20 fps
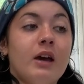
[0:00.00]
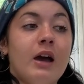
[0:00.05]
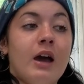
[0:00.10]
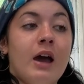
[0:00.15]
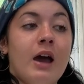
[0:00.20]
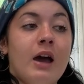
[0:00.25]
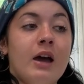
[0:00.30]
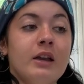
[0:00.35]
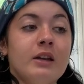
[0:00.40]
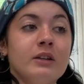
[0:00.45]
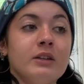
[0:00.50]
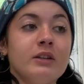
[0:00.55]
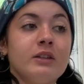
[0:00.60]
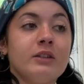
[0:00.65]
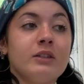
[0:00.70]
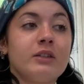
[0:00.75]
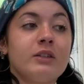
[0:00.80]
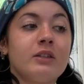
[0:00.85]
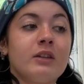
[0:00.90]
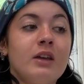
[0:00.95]

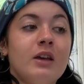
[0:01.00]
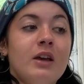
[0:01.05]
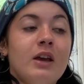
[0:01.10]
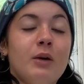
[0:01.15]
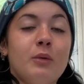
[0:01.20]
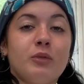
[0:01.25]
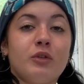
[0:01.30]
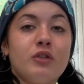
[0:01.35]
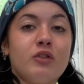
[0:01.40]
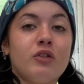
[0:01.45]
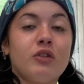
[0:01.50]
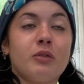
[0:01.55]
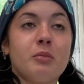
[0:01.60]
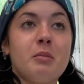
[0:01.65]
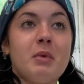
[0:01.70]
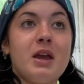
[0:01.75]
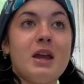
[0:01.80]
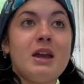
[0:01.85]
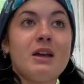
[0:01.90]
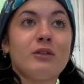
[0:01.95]
and it was just
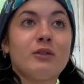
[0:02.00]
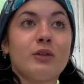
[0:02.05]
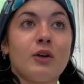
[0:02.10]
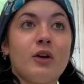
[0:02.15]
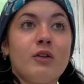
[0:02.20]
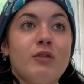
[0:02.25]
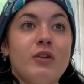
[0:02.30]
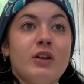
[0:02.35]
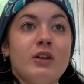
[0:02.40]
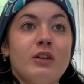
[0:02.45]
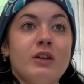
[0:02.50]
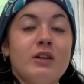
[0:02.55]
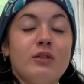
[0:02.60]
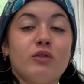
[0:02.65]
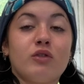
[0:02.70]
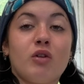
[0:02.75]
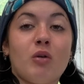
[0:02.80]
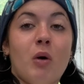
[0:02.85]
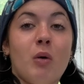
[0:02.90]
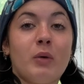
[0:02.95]
me and Sophie and these
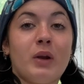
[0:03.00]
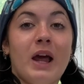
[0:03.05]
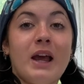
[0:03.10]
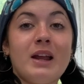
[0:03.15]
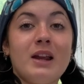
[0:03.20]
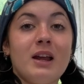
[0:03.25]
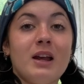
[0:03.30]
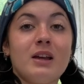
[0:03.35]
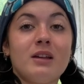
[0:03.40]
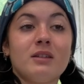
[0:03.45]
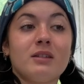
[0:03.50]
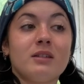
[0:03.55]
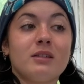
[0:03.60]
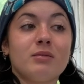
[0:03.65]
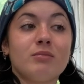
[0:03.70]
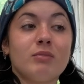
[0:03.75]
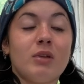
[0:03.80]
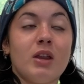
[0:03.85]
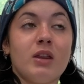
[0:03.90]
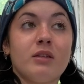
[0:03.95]
two old
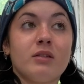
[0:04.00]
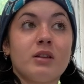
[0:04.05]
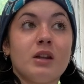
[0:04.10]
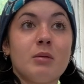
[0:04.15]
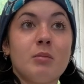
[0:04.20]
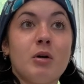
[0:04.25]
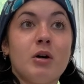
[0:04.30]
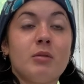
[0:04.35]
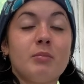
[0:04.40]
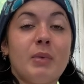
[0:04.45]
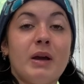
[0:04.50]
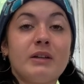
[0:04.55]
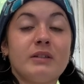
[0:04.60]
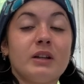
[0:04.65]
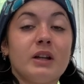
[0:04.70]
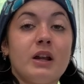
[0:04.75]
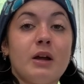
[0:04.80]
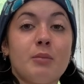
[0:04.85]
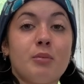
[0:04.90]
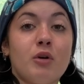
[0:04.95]
ladies in the cinema,
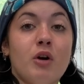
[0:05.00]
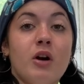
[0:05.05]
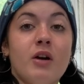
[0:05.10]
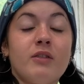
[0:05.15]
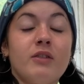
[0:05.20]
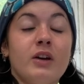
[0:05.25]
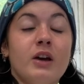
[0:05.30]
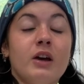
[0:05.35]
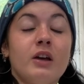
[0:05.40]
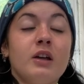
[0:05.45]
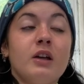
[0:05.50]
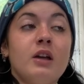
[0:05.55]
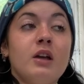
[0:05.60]
basically a private